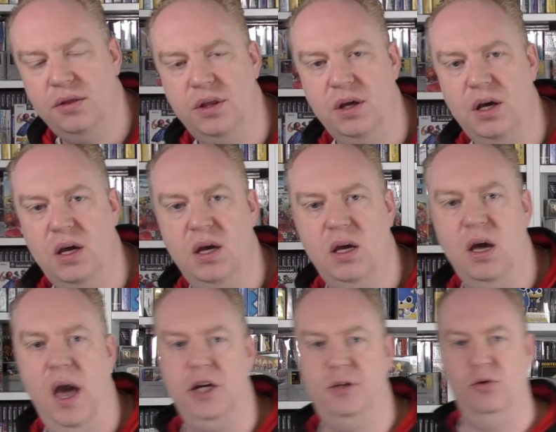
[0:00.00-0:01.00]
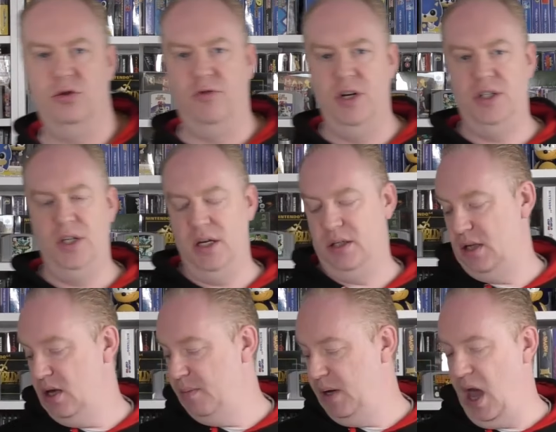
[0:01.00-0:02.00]
the Xbox
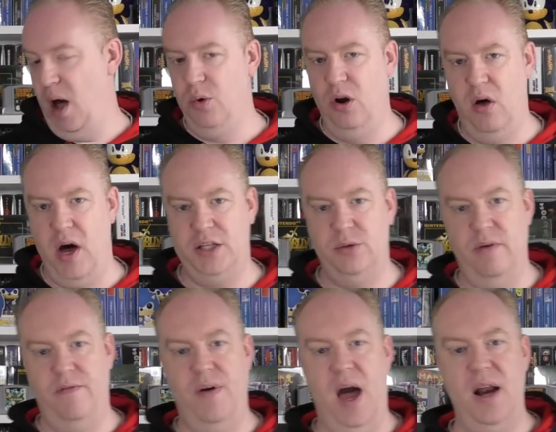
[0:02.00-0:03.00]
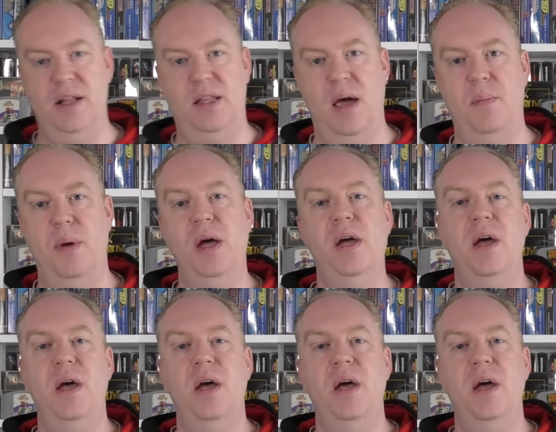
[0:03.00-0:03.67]
360, but yeah, I would have liked to have added them